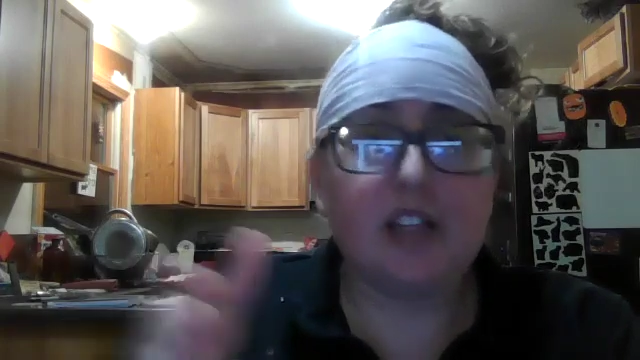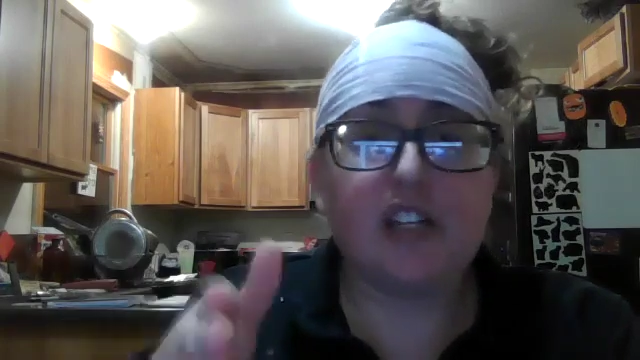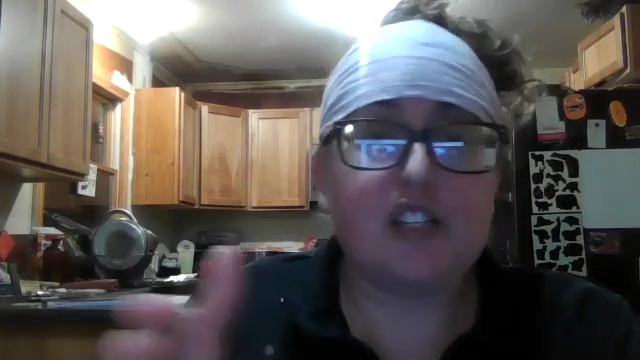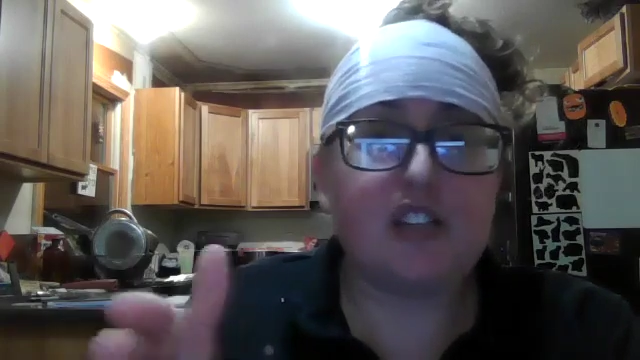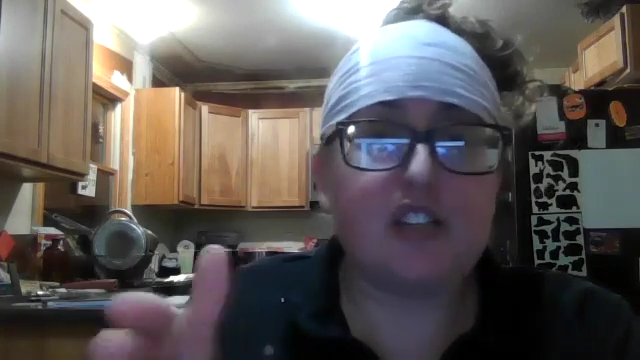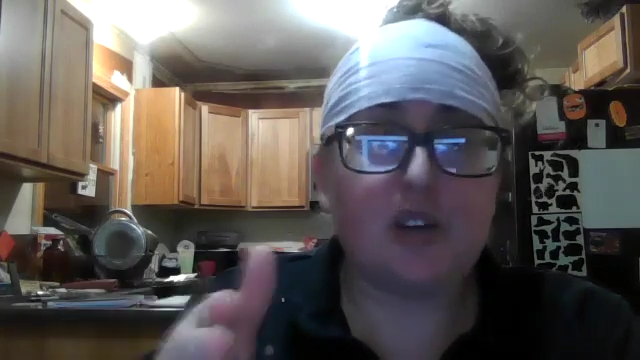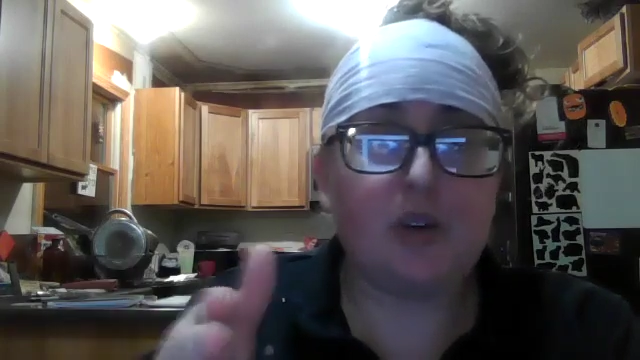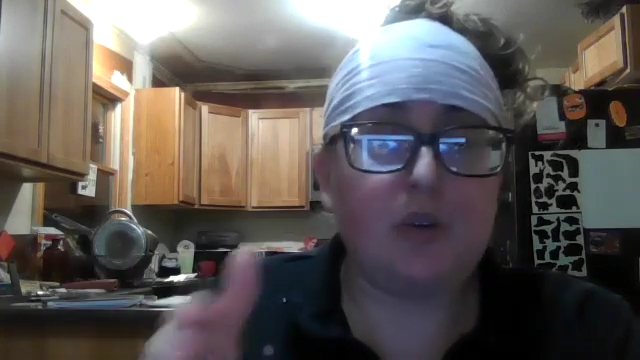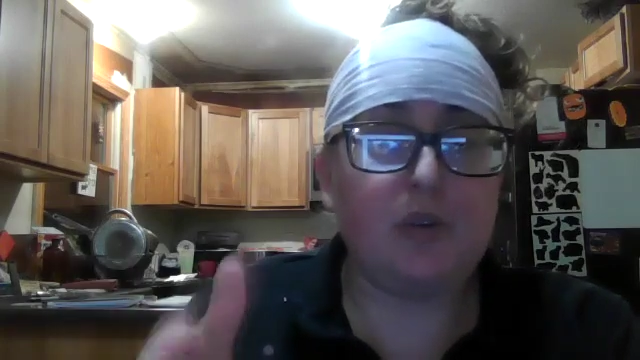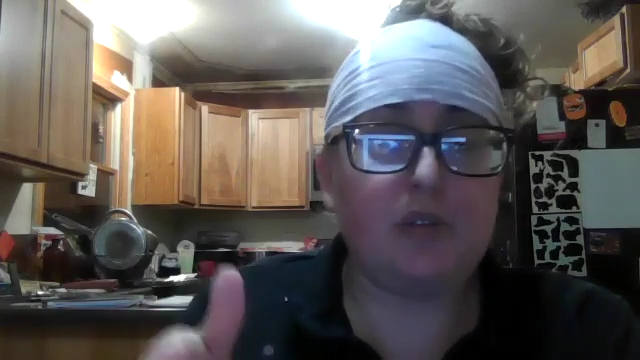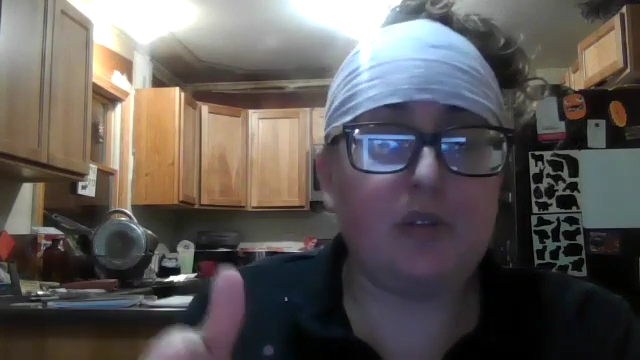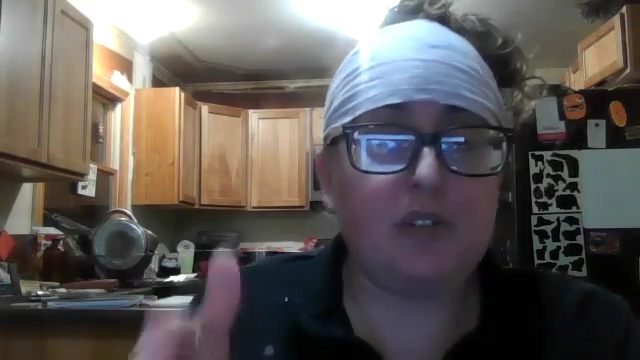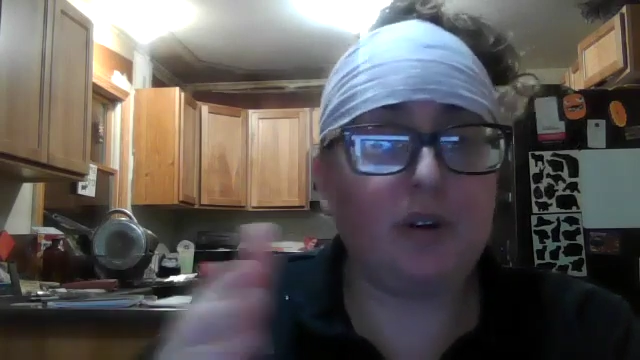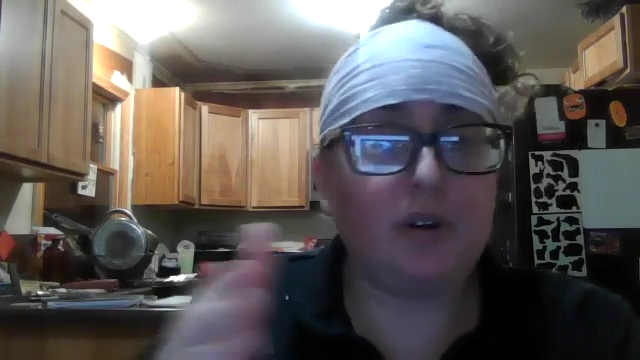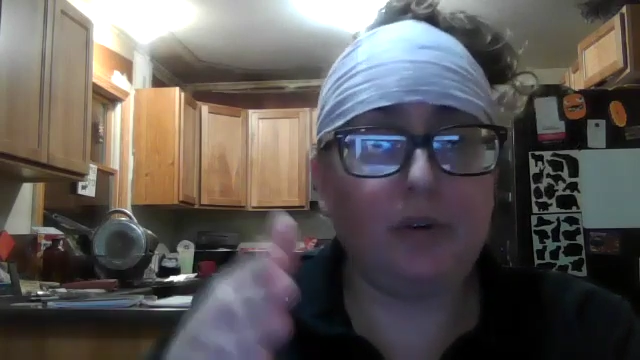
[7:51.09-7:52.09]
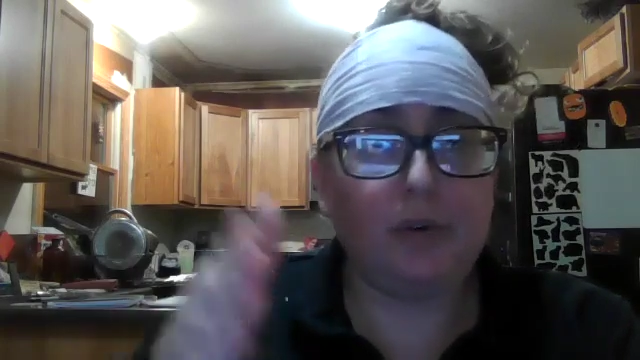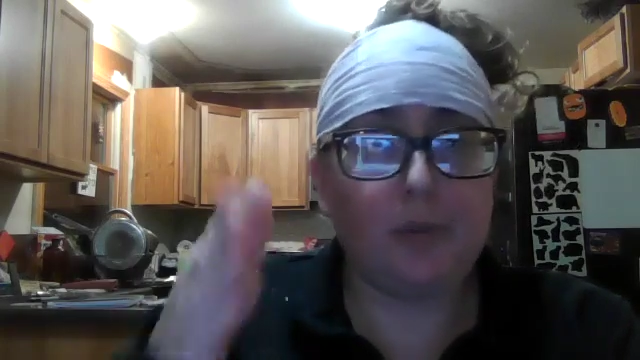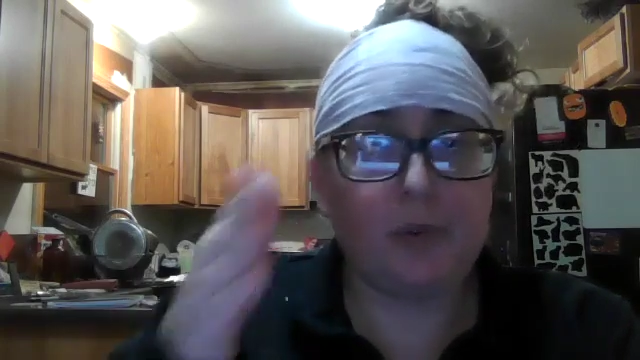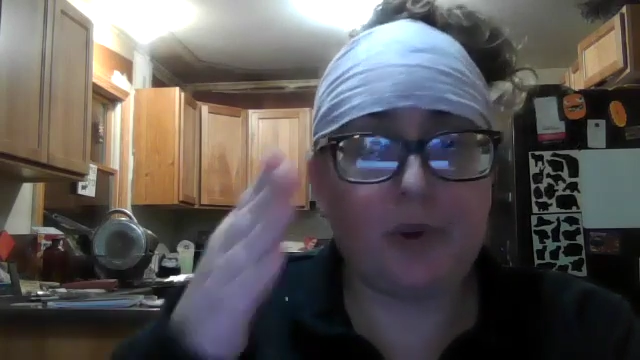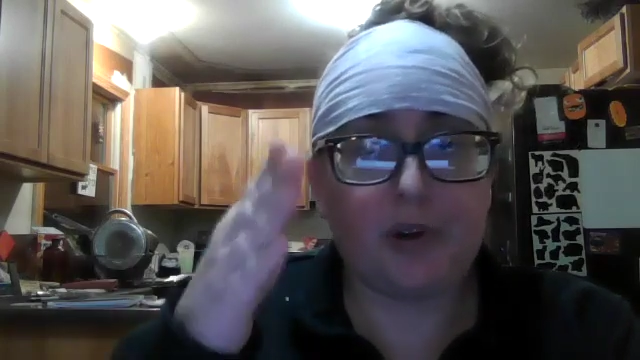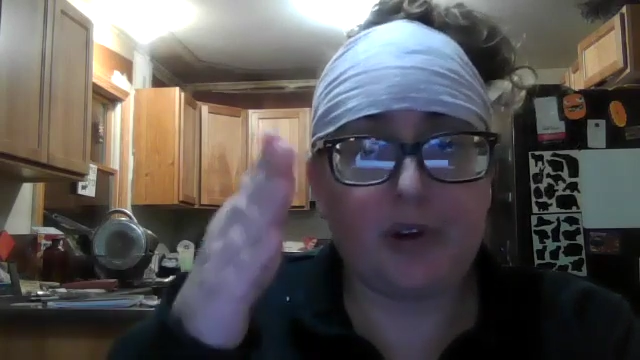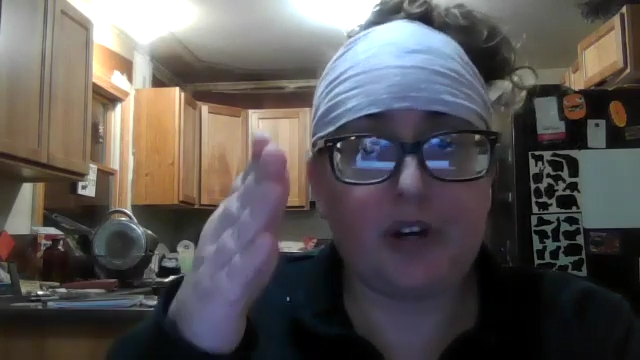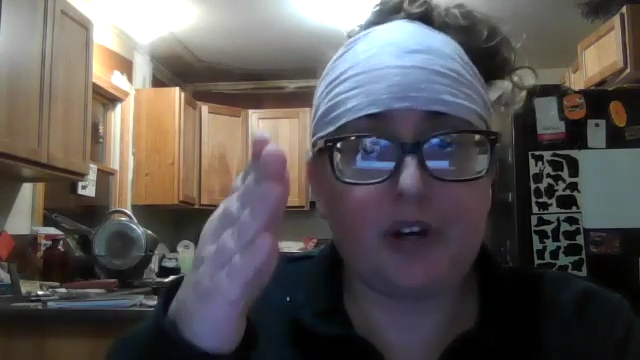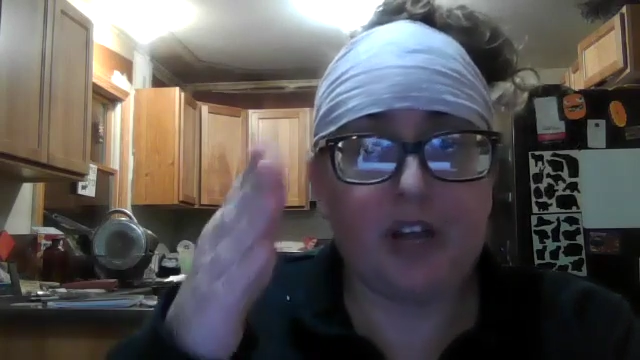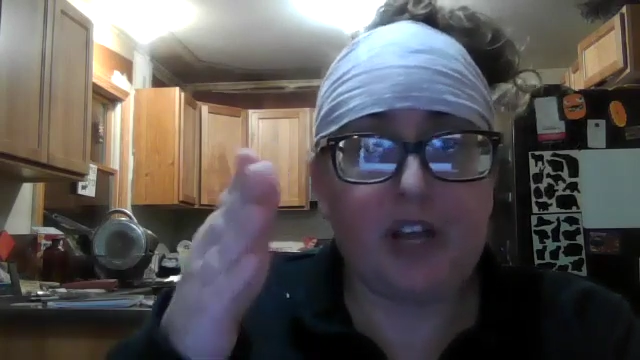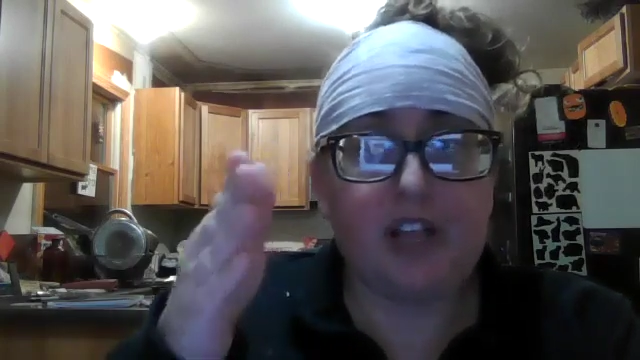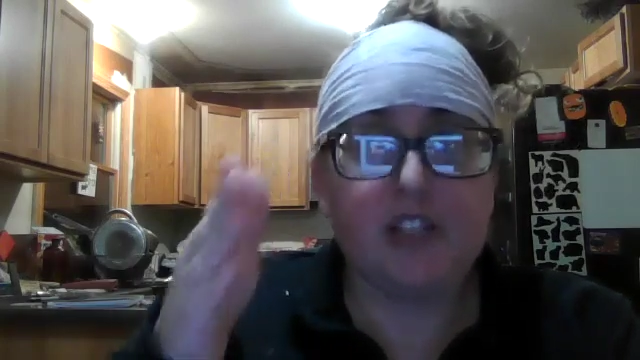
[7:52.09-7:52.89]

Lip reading: attuned over